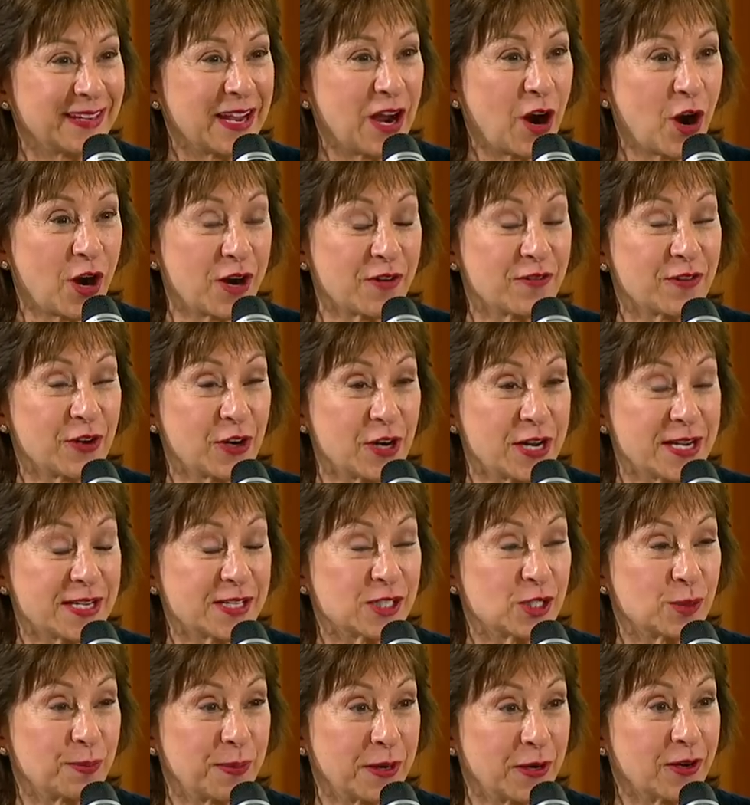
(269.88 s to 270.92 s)
are very
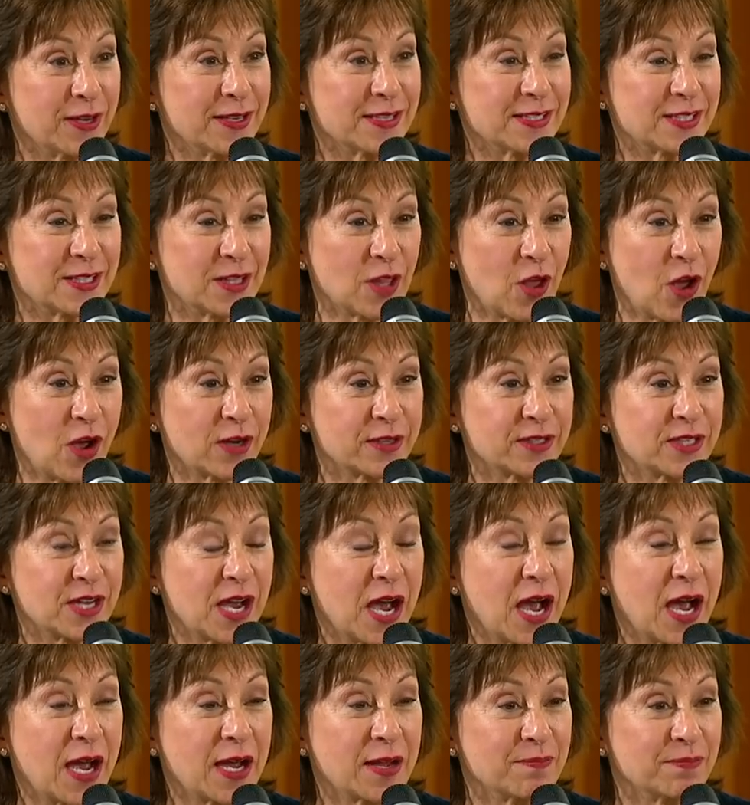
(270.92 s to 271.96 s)
experienced,
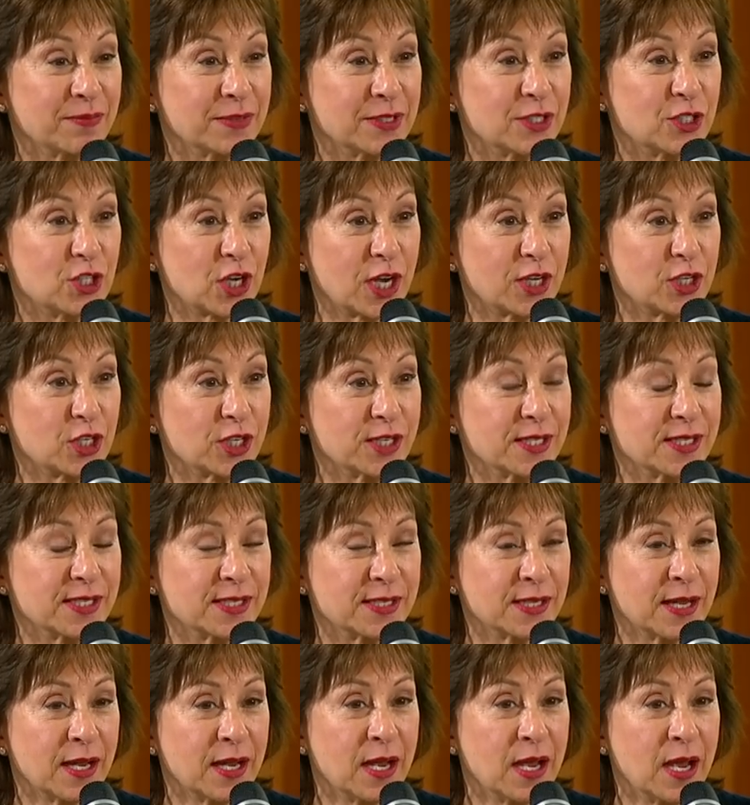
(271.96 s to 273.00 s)
long-time
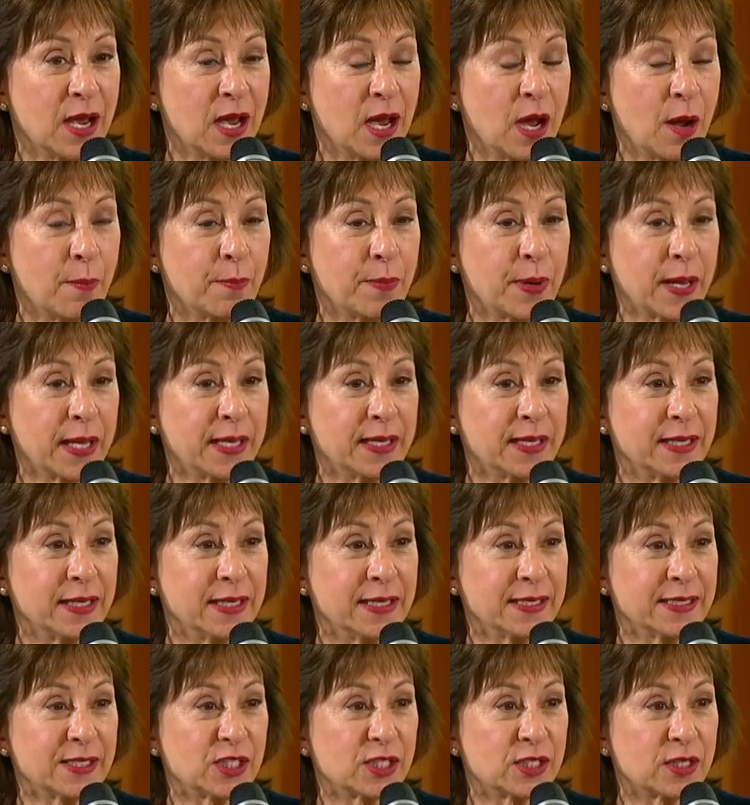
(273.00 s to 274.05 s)
judges, but
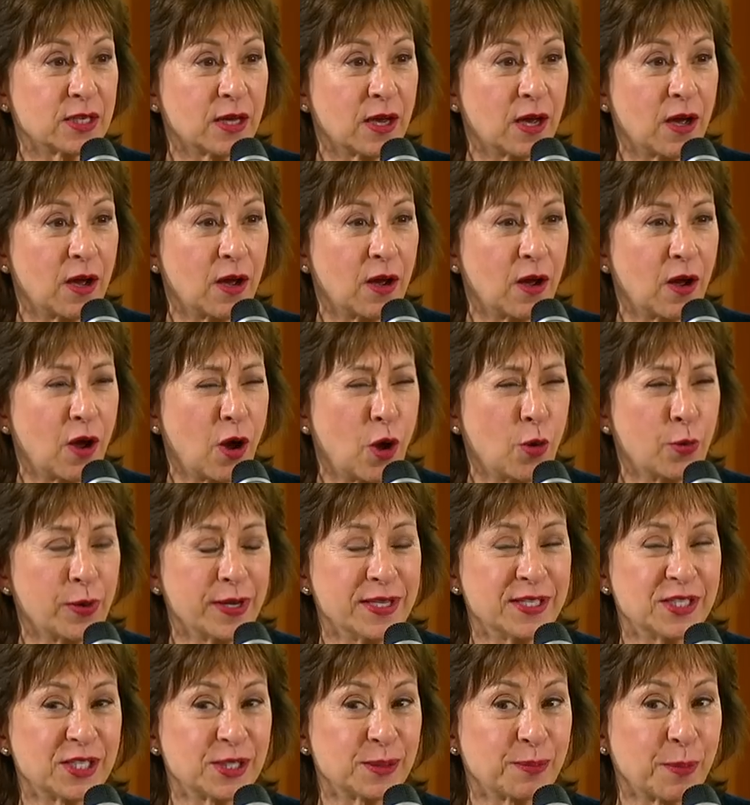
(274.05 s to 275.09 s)
it's
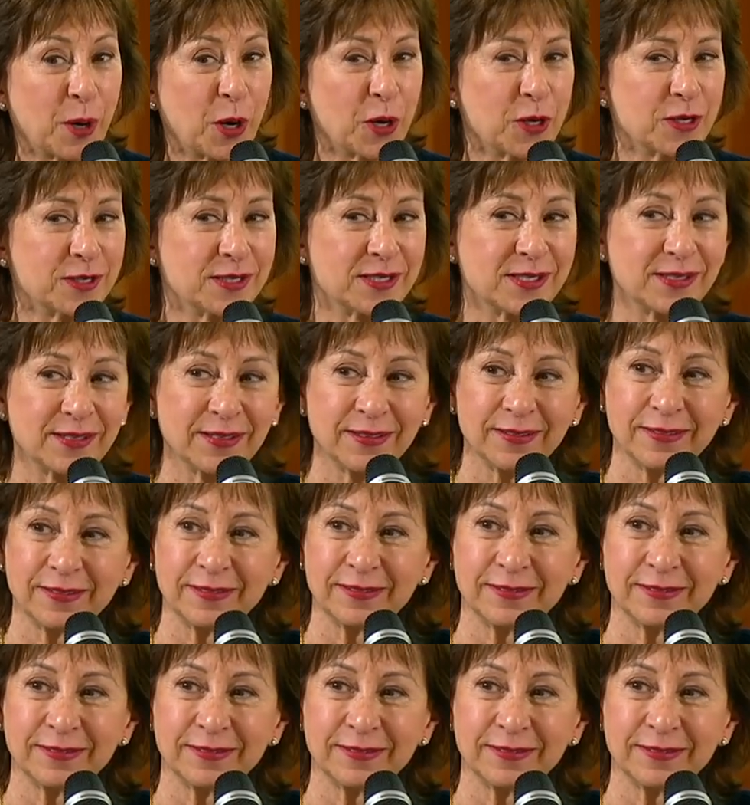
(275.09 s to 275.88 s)
always smart